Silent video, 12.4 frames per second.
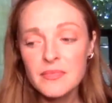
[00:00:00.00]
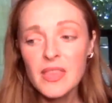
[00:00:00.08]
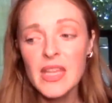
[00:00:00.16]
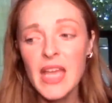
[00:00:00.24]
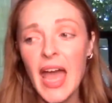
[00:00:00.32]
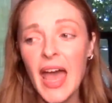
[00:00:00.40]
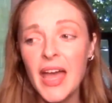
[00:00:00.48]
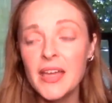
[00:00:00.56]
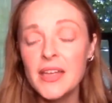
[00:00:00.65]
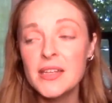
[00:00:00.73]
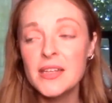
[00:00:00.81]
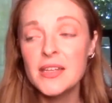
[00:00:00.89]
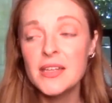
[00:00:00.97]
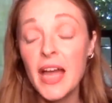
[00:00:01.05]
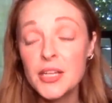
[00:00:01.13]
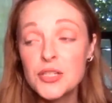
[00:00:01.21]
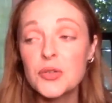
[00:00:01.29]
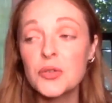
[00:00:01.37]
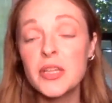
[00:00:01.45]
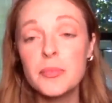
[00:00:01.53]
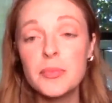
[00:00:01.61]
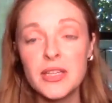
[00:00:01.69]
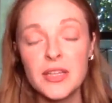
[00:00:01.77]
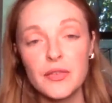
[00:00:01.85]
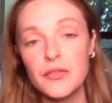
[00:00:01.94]
And I truly
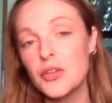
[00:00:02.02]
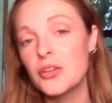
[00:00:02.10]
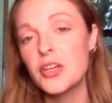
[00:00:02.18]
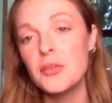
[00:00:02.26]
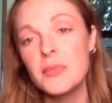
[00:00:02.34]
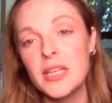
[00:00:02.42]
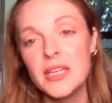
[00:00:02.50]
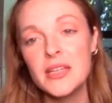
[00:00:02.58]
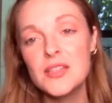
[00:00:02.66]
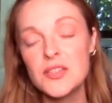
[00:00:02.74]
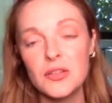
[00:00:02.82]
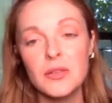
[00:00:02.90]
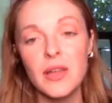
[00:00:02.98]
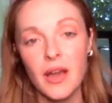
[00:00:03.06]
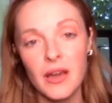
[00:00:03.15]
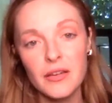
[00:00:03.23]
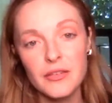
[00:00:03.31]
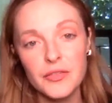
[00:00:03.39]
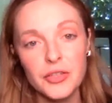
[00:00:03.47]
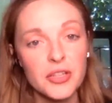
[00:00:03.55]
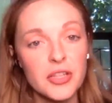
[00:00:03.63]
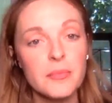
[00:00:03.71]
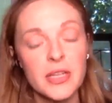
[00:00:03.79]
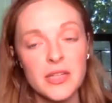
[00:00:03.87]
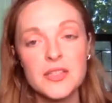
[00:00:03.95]
believe if you're committed to love and you're
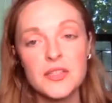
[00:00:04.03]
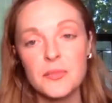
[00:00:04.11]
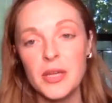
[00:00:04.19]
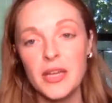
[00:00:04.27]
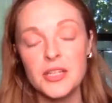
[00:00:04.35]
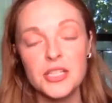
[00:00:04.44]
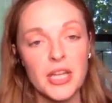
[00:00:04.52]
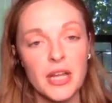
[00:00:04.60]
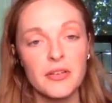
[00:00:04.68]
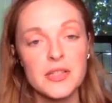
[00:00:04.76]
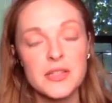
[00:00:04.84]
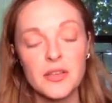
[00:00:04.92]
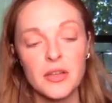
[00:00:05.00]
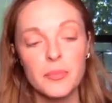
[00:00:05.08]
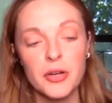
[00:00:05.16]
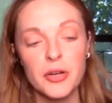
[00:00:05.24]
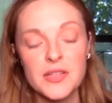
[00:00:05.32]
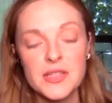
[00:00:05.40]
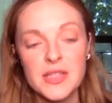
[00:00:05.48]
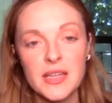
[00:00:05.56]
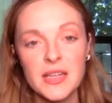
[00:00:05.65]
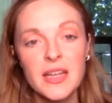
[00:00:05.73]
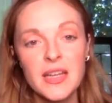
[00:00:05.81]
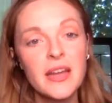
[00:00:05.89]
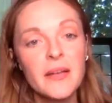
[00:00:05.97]
committed to being a generous, good
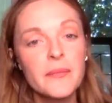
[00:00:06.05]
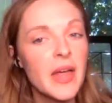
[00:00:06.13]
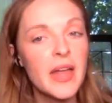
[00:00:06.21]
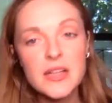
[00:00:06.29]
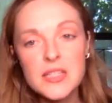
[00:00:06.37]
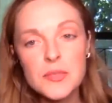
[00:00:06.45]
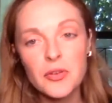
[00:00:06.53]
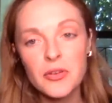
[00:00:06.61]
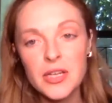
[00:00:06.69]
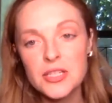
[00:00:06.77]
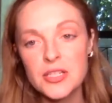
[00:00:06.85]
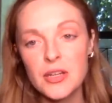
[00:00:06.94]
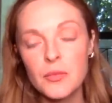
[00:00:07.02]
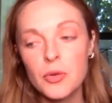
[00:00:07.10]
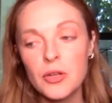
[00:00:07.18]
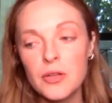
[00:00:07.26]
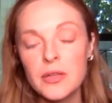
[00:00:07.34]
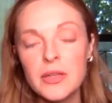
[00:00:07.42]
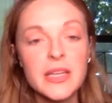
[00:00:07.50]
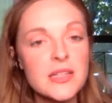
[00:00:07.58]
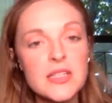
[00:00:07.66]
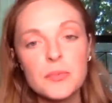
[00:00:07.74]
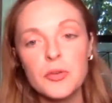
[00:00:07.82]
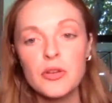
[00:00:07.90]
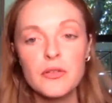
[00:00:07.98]
person, that exploration will lead
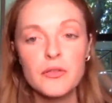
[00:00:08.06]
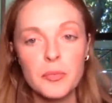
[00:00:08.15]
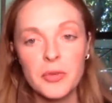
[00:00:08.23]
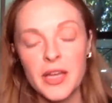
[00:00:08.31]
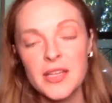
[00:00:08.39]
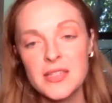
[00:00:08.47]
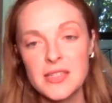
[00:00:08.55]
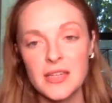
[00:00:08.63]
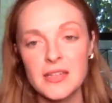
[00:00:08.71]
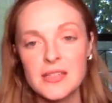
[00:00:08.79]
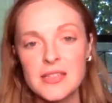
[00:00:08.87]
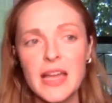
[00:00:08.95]
to beautiful places.